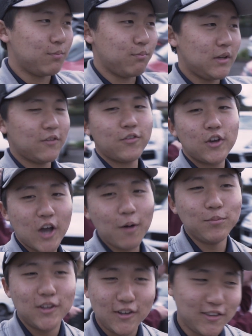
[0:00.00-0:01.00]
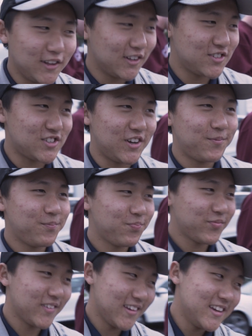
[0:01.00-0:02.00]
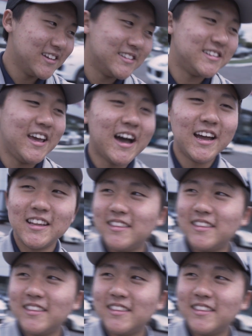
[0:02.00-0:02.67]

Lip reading: If you come to the dealership, say hi to